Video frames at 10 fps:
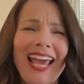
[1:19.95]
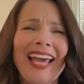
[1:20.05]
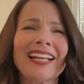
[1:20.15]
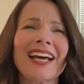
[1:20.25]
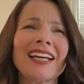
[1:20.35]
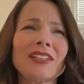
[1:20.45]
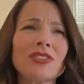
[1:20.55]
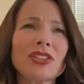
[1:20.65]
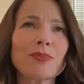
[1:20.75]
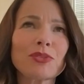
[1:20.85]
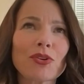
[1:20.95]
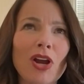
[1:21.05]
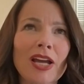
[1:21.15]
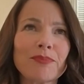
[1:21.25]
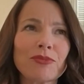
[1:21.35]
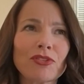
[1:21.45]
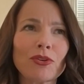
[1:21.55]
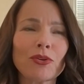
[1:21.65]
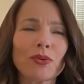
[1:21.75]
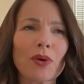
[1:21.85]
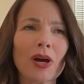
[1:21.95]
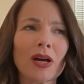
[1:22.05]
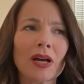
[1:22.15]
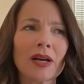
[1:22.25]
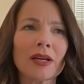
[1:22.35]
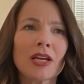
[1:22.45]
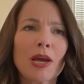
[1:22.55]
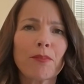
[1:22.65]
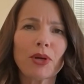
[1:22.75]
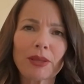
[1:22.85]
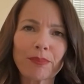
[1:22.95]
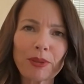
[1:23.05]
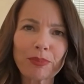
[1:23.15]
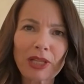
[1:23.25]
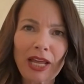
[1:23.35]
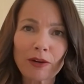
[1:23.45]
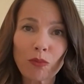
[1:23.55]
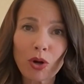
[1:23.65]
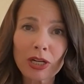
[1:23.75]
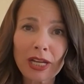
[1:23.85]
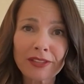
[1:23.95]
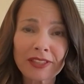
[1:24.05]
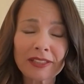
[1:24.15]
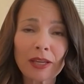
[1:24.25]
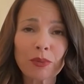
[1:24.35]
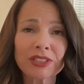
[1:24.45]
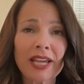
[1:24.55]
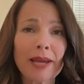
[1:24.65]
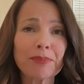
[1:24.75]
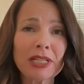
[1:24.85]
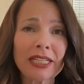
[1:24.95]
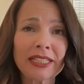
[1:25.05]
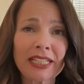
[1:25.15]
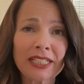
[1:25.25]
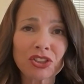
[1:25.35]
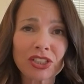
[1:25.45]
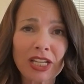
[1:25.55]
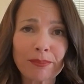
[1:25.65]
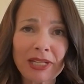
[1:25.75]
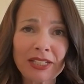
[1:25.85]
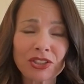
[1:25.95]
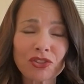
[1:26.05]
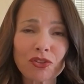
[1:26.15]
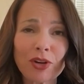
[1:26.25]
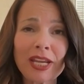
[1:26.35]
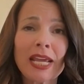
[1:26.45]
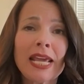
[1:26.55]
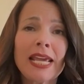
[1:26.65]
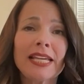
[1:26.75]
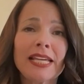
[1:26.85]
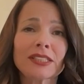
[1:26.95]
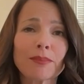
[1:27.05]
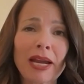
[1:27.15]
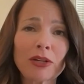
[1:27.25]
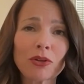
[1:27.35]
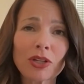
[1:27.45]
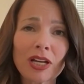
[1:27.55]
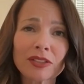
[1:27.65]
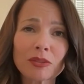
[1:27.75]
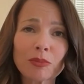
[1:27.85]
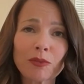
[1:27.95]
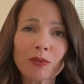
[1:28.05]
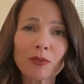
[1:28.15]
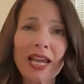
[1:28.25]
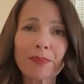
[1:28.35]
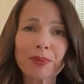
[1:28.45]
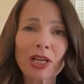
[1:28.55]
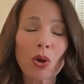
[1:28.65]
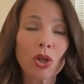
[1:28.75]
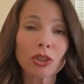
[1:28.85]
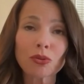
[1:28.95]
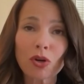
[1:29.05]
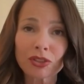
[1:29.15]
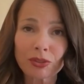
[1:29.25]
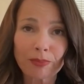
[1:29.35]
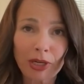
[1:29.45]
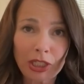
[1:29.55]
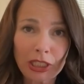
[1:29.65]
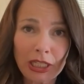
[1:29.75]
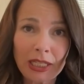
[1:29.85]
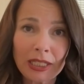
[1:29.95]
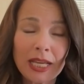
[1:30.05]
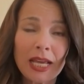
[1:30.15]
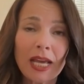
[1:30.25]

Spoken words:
And I don't subscribe to putting people out of work. I think that what's happening in the entertainment industry is a microcosm of what's happening all across America,